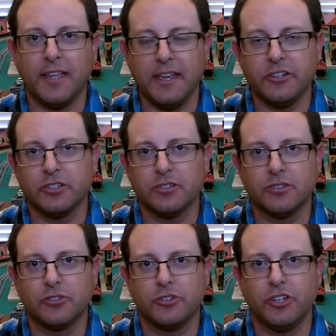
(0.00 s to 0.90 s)

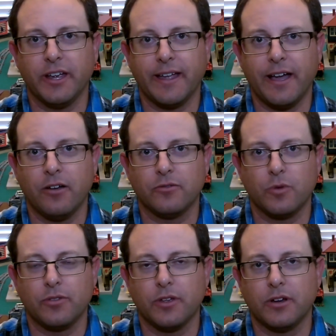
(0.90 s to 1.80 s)
gauges to check out
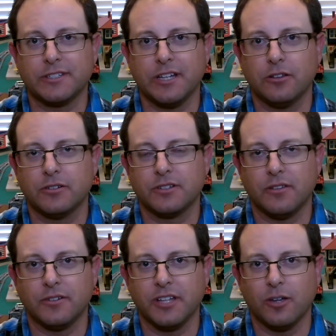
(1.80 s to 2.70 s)
with their sellers
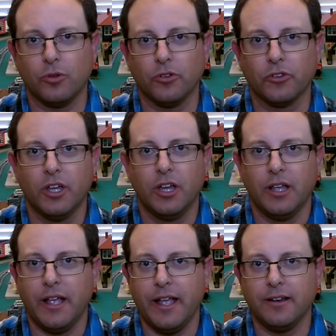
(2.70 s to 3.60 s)
on their tables.
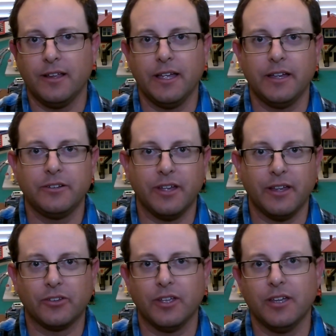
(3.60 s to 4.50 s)
N gauge,
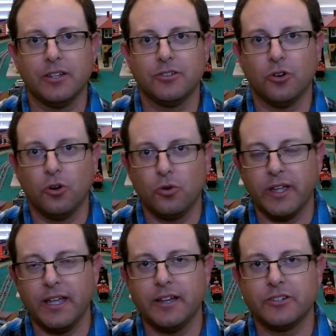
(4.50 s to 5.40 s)
S gauge, O
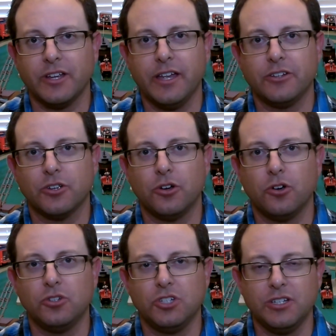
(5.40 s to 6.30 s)
gauge,
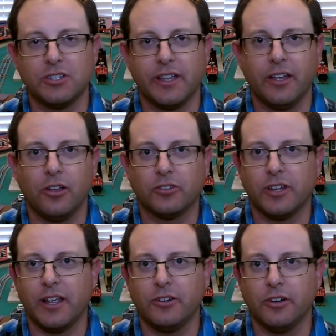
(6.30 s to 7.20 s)
HO, G scale,
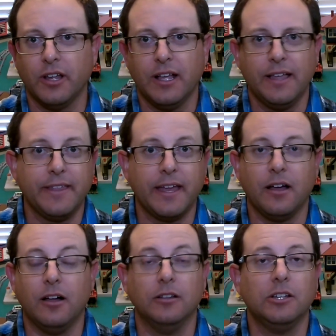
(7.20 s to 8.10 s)
standard. They
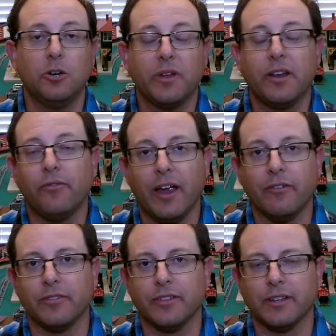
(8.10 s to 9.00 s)
had a little bit of
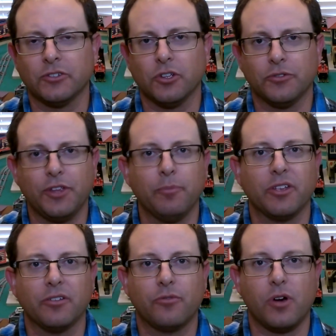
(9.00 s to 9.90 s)
everything, so
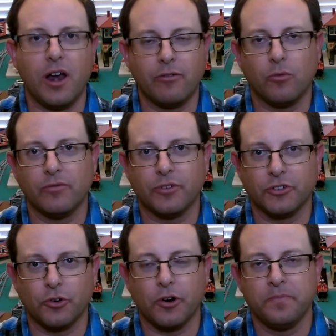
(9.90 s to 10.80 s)
something for everyone for
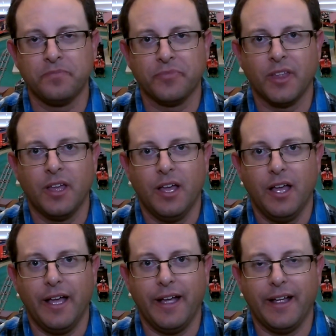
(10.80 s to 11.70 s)
sure.
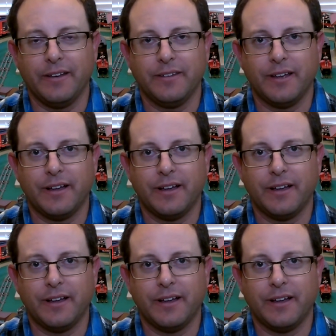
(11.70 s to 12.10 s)
And